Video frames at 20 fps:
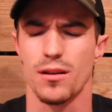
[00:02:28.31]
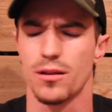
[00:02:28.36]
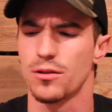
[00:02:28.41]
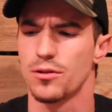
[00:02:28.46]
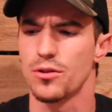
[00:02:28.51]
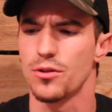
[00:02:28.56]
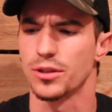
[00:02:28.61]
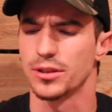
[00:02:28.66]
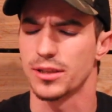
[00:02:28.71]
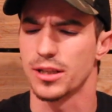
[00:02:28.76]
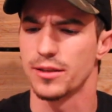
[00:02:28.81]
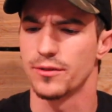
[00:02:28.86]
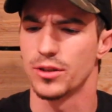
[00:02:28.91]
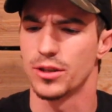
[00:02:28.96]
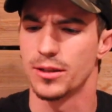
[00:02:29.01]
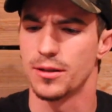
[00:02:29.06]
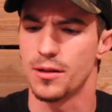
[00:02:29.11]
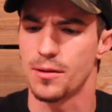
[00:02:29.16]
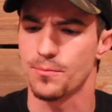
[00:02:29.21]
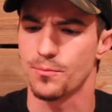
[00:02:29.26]
I don't know, it's kind
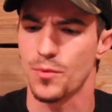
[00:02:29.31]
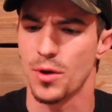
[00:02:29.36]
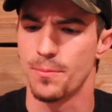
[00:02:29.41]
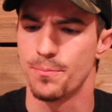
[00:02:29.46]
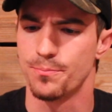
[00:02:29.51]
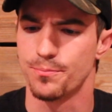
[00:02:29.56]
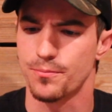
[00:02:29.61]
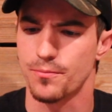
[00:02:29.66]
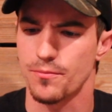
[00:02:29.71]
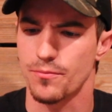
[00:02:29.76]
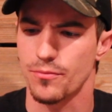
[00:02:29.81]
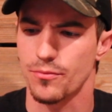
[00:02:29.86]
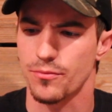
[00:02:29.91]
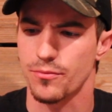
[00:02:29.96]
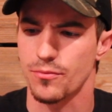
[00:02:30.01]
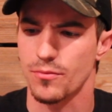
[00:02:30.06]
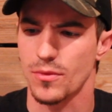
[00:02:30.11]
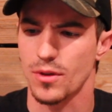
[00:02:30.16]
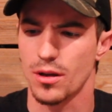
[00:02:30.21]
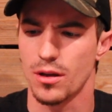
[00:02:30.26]
of
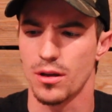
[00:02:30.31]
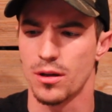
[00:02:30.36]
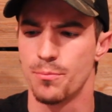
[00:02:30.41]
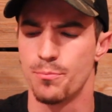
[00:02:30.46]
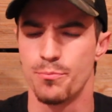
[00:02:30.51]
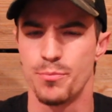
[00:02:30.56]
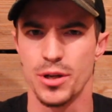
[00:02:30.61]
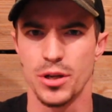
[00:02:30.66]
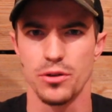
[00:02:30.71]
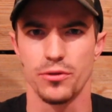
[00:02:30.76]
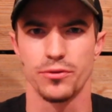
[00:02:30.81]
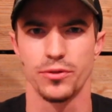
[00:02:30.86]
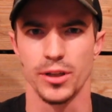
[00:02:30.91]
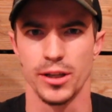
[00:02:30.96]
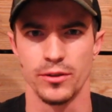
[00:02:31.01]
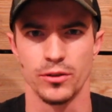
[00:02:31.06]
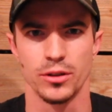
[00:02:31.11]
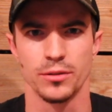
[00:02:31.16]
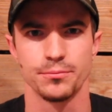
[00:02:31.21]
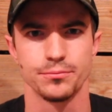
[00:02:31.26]
a bitter
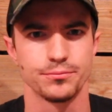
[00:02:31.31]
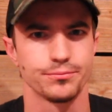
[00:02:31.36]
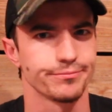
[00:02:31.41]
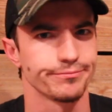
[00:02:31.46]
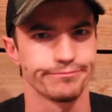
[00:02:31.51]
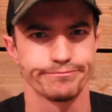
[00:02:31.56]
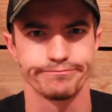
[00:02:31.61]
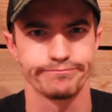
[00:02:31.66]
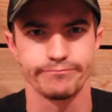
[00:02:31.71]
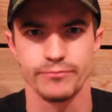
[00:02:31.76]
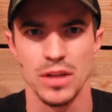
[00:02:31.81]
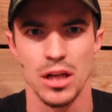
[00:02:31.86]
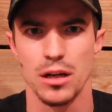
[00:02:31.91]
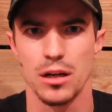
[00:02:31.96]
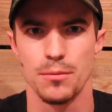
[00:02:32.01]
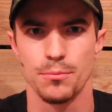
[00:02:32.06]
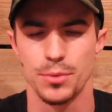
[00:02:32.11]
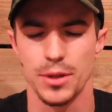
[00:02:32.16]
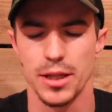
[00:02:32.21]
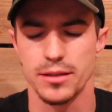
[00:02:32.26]
flavor,
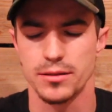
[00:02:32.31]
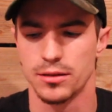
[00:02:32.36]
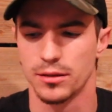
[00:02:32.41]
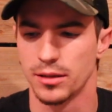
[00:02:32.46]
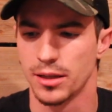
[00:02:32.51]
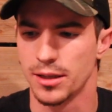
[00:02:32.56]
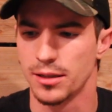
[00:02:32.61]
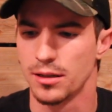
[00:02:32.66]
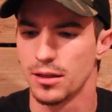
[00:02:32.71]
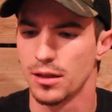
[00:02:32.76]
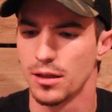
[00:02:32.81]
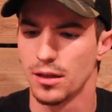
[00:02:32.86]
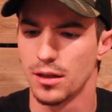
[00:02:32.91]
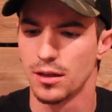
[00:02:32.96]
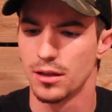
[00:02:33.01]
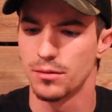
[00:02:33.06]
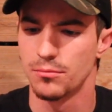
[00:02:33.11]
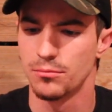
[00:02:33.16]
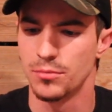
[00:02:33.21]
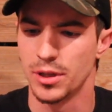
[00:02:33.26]
not unpleasantly,
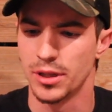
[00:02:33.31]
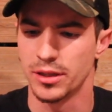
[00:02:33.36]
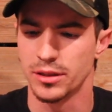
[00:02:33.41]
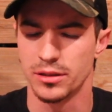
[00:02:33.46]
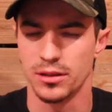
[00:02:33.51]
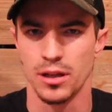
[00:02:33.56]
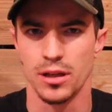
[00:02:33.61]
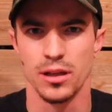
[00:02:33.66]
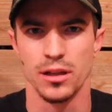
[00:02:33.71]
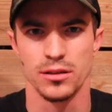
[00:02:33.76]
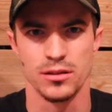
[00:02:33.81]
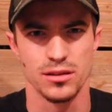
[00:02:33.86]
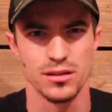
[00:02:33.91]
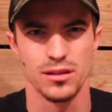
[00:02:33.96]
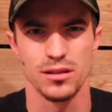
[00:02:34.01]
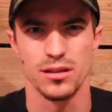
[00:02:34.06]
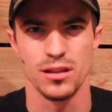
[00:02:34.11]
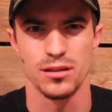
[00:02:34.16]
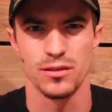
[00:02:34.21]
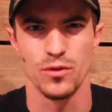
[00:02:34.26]
but just
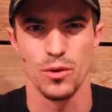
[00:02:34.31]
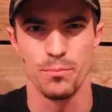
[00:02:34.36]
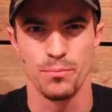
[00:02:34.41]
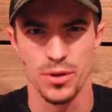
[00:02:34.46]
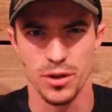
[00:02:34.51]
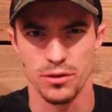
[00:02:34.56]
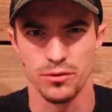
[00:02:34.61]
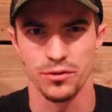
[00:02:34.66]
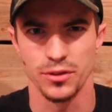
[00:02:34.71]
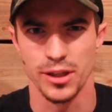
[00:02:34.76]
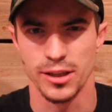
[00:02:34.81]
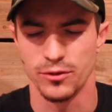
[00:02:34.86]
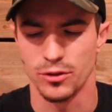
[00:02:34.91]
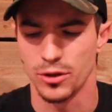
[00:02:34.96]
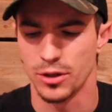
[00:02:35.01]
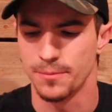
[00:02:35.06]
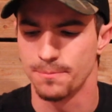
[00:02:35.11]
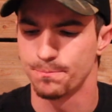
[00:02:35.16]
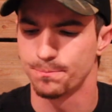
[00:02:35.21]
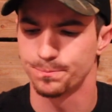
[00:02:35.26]
a touch of a bitter
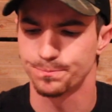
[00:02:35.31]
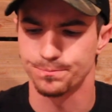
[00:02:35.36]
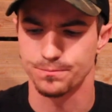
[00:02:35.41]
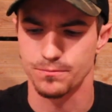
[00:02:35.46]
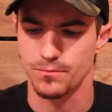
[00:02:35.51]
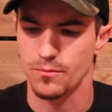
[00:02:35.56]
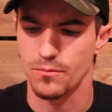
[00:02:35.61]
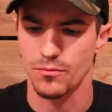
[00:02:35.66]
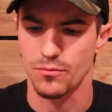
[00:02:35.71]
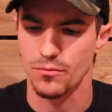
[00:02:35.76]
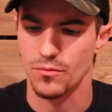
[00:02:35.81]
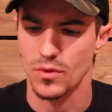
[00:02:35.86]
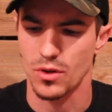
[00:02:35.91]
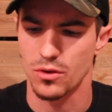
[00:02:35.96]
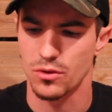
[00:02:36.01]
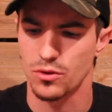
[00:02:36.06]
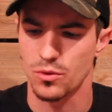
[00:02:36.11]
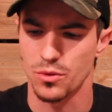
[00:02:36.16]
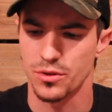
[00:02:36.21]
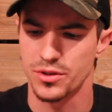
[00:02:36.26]
flavor
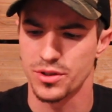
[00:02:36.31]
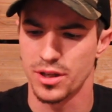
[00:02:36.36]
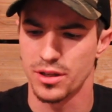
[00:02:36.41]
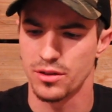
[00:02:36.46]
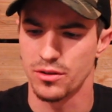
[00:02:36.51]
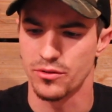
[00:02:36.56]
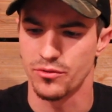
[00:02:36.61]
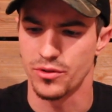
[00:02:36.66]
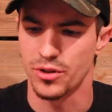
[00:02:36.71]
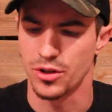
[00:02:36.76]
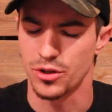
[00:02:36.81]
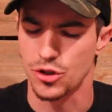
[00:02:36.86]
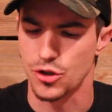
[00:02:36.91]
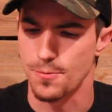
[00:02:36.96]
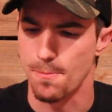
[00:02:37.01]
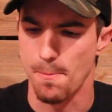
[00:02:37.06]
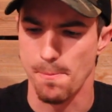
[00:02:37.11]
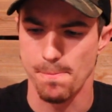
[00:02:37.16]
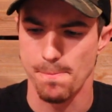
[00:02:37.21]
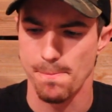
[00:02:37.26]
towards the end of the finish.